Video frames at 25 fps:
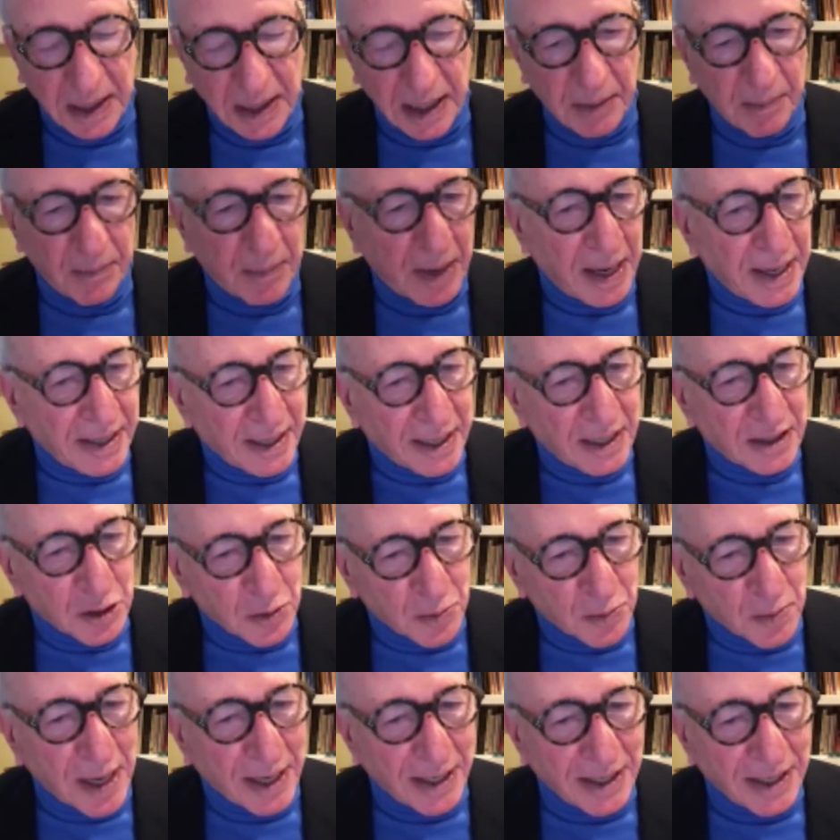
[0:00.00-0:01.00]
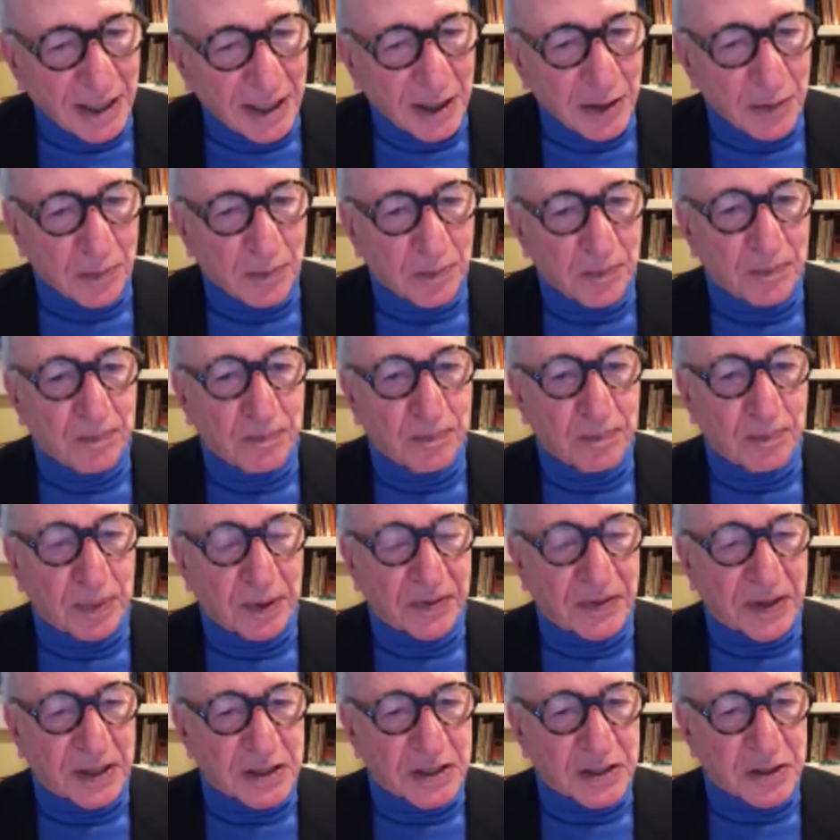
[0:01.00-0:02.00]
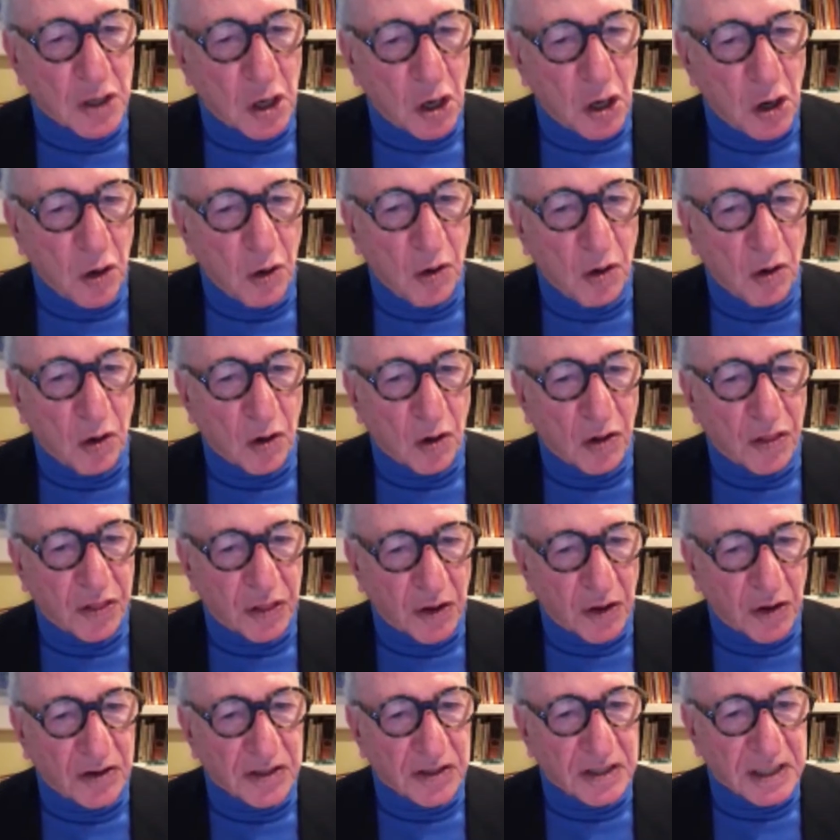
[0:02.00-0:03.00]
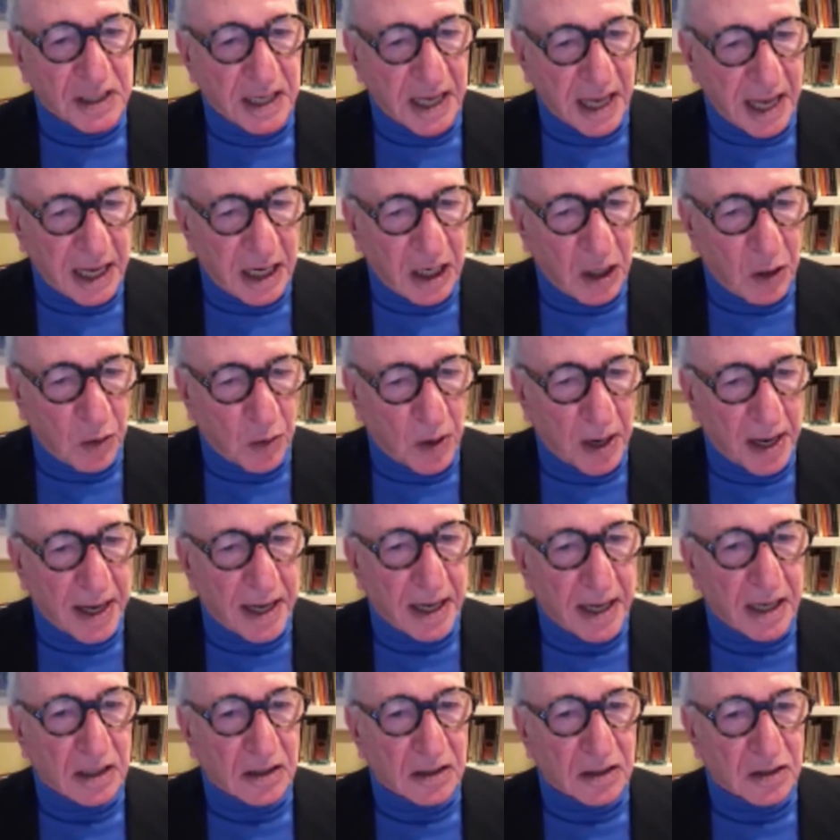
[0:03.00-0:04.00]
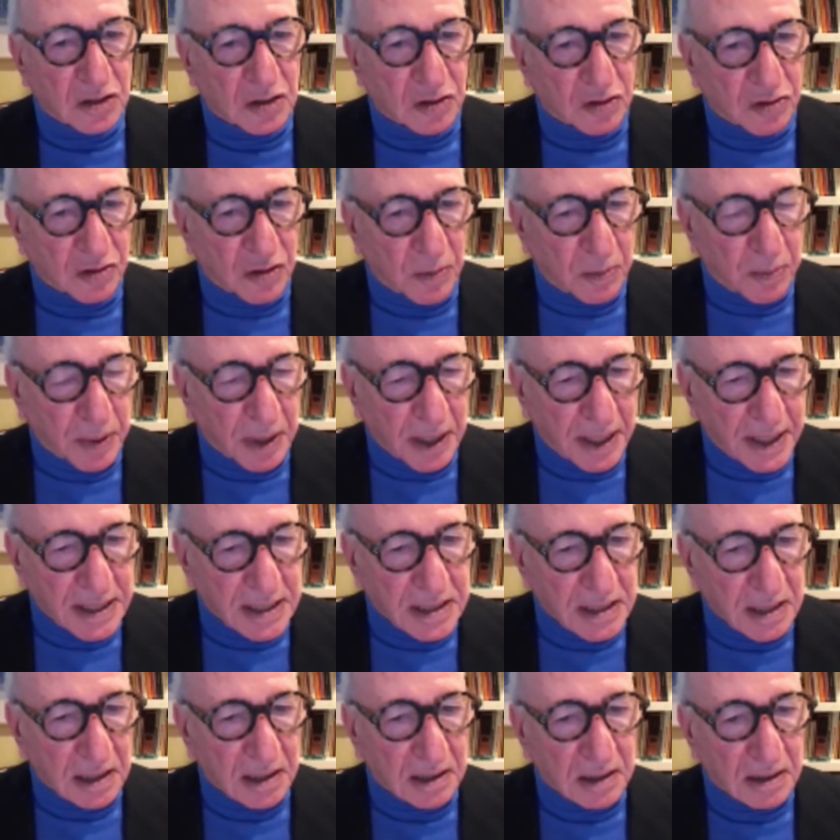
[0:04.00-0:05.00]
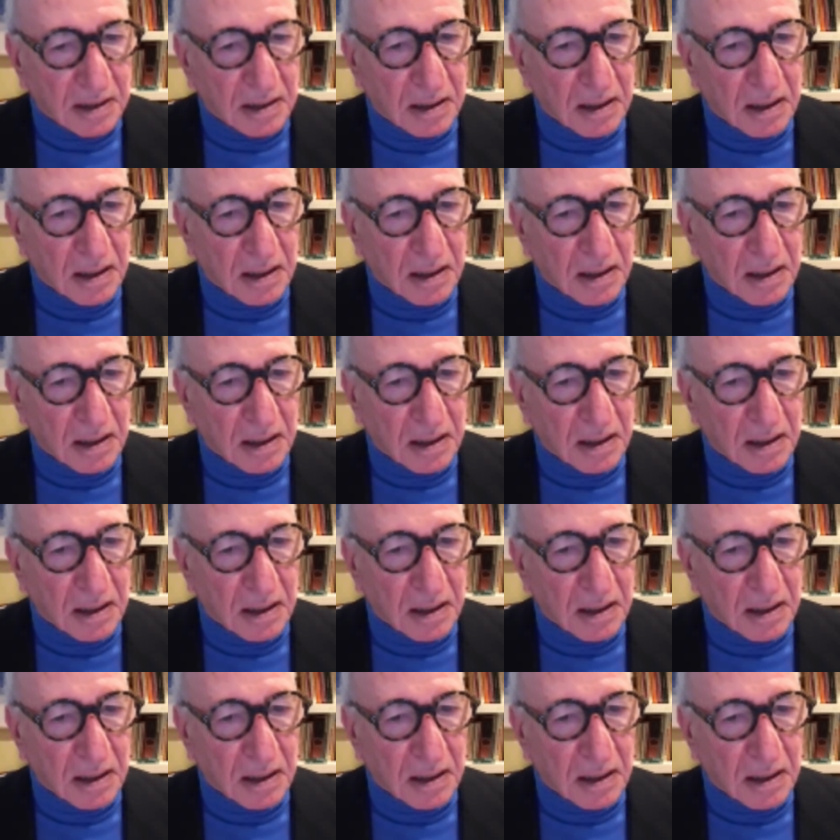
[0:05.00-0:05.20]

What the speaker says: It might undermine it, but there's no authority anywhere to replace it.